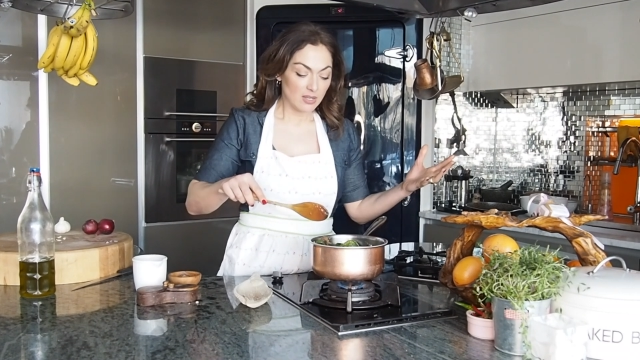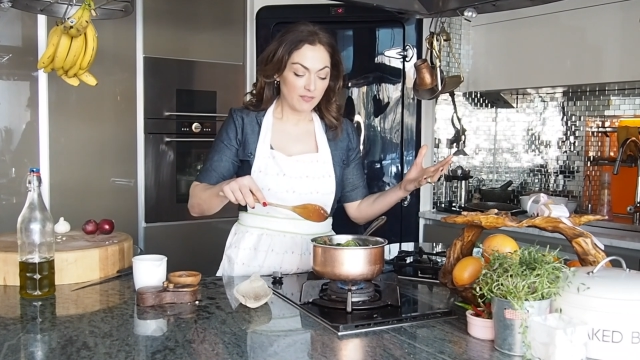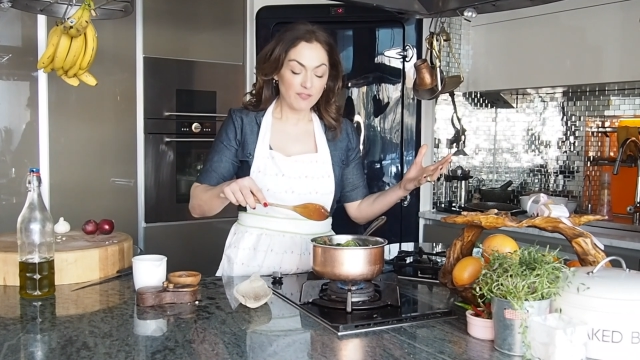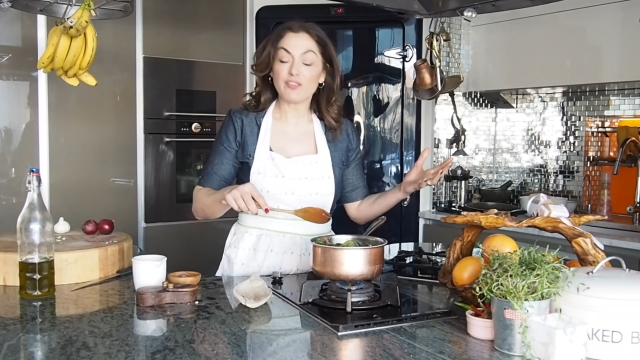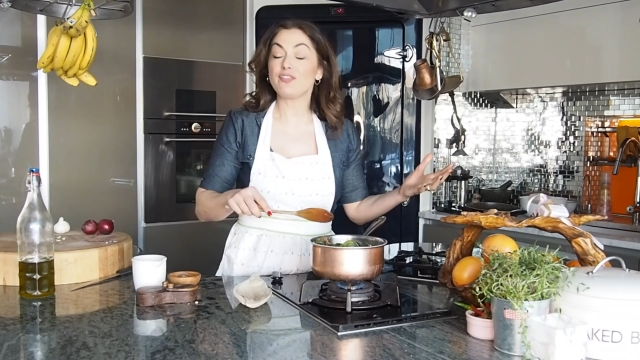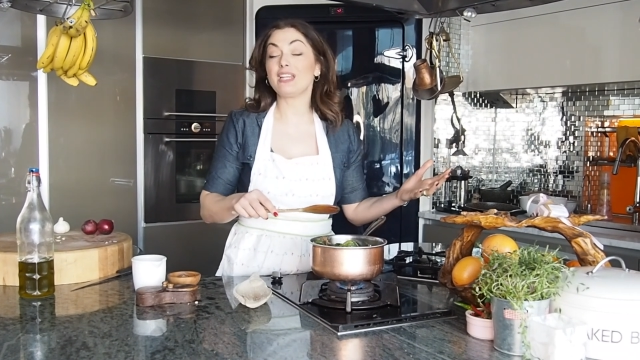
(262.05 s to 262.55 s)

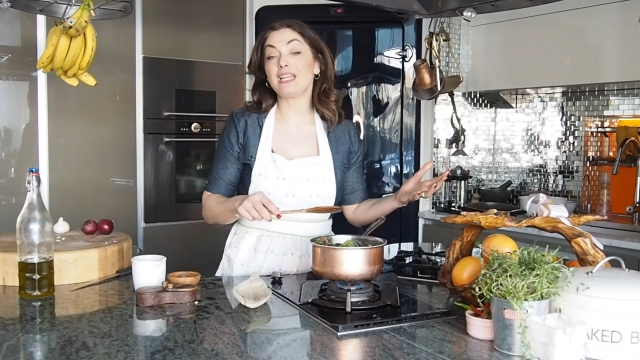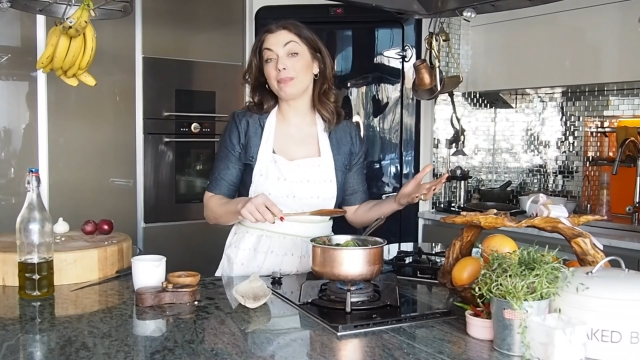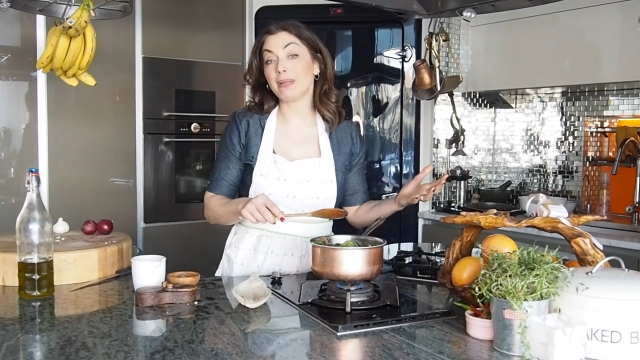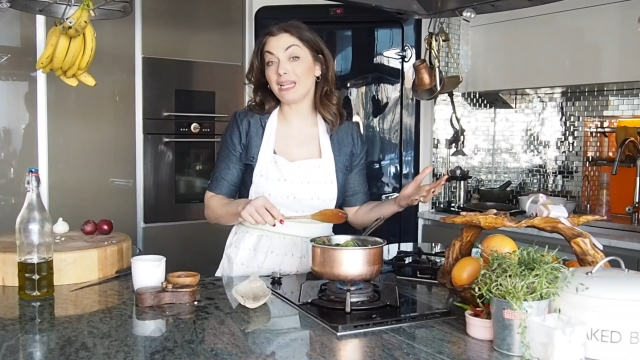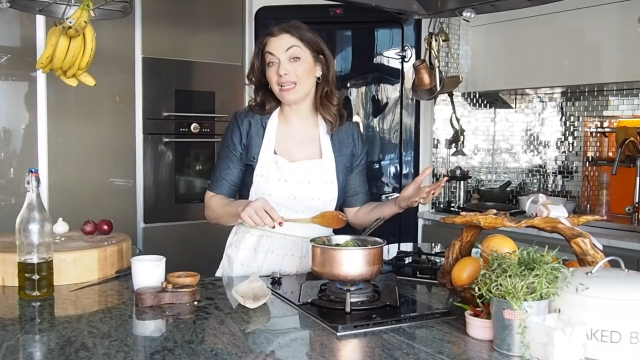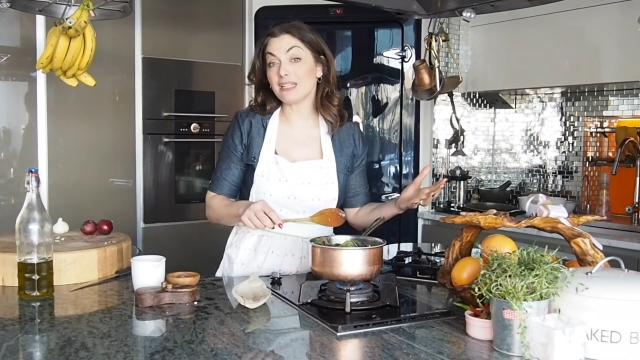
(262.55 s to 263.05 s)
15
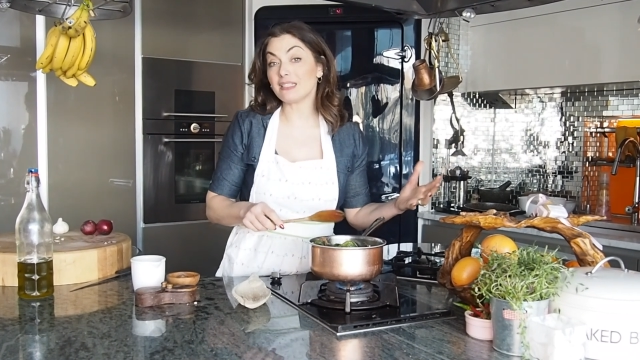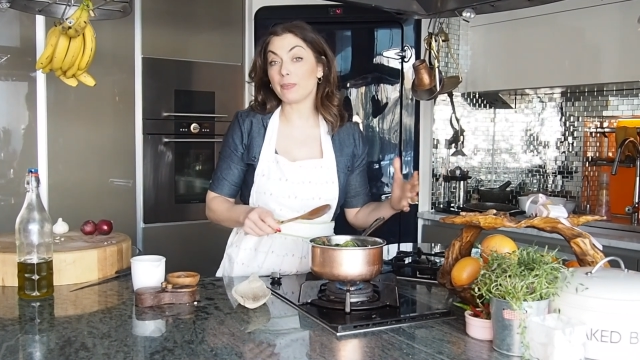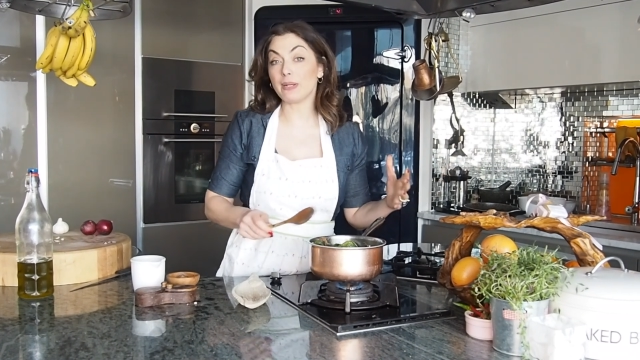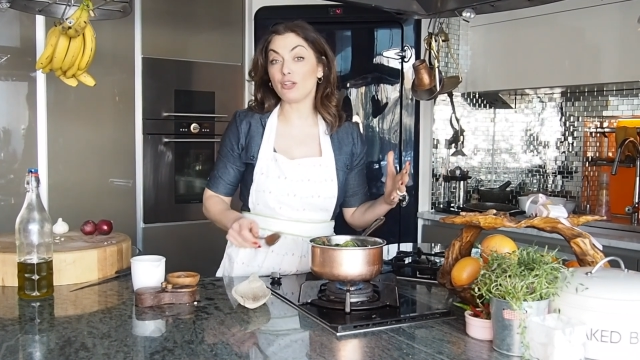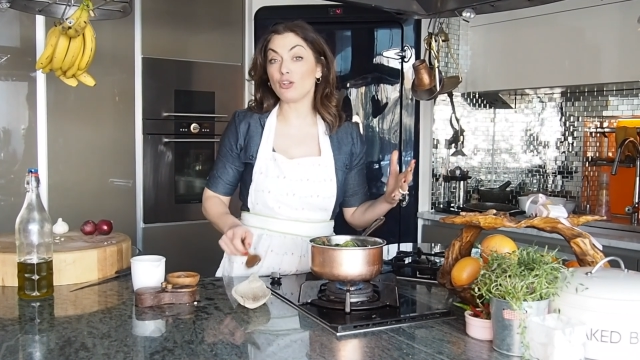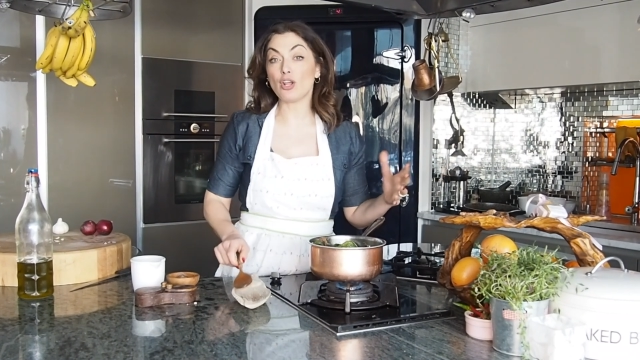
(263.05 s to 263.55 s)
minutes,
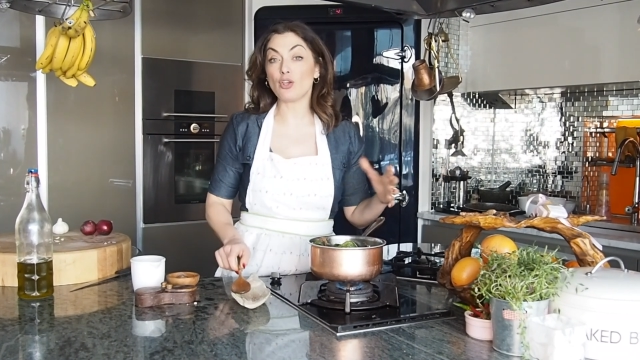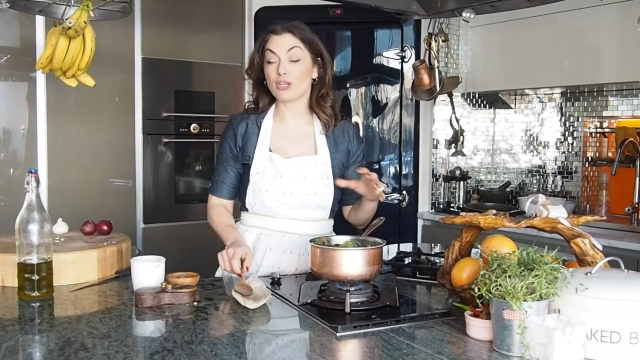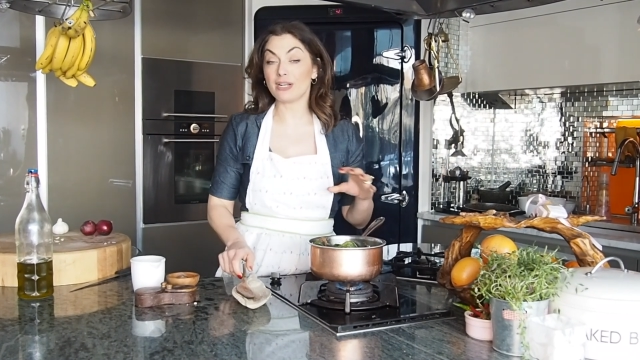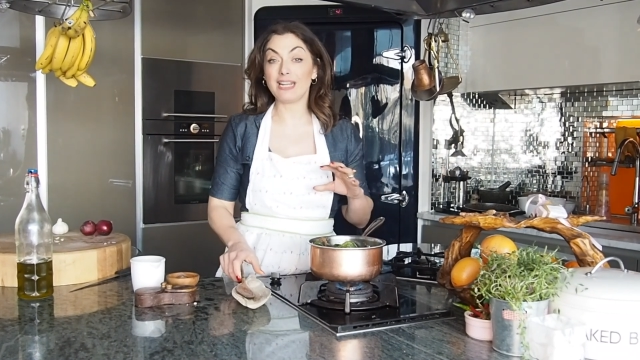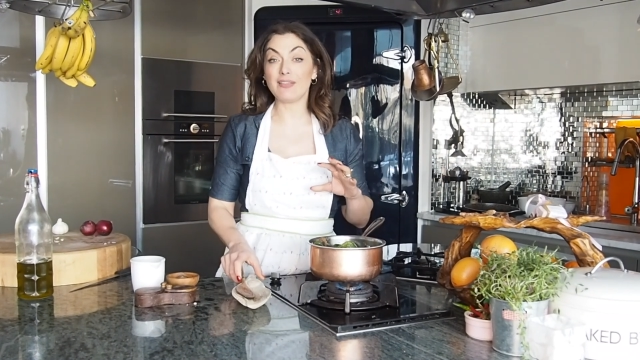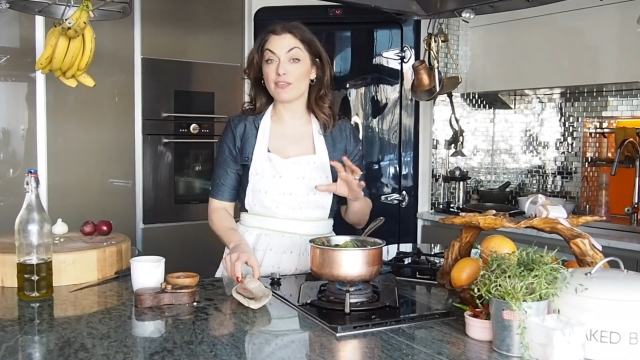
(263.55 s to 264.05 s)
but you know you can
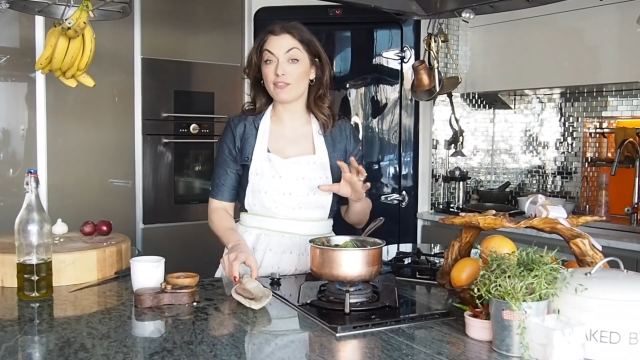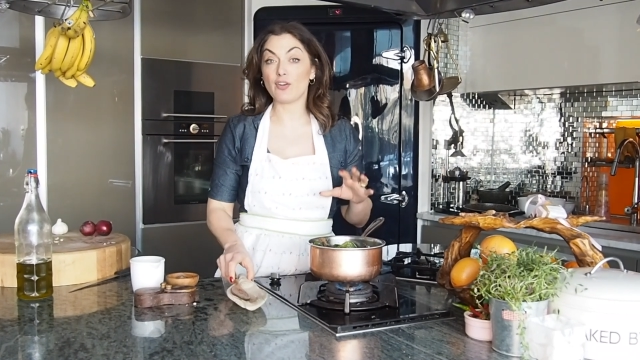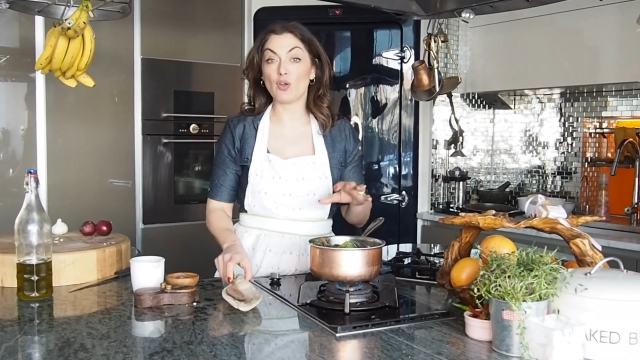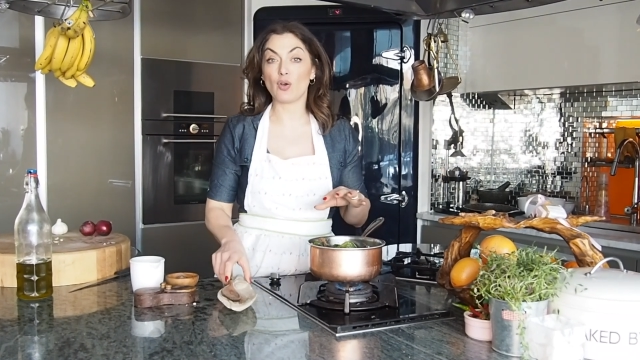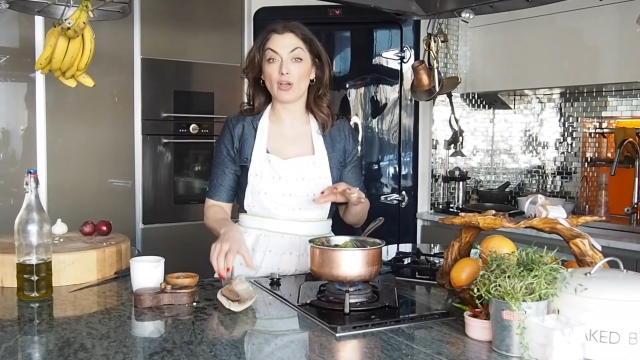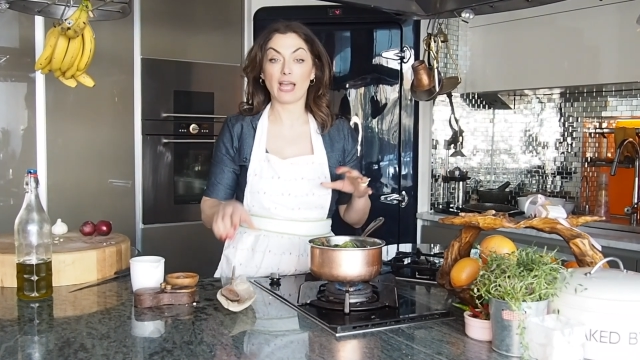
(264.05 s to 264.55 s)
leave it for
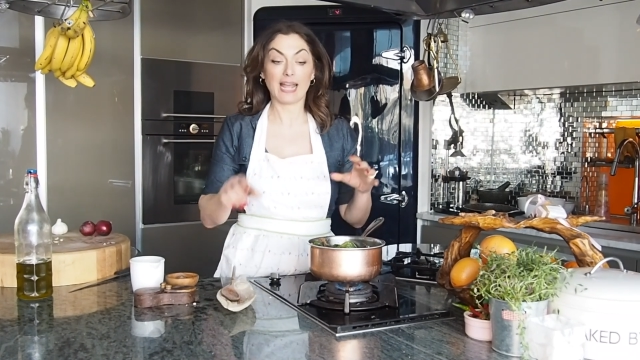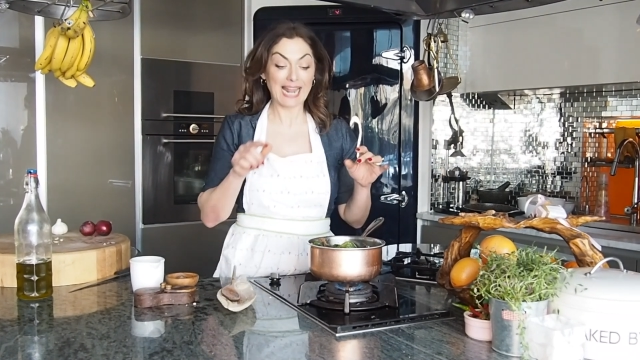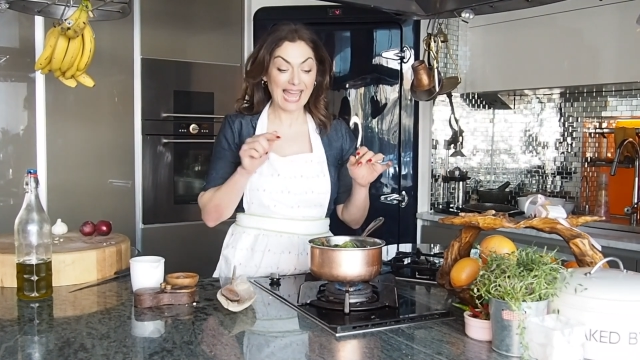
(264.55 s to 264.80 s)
longer and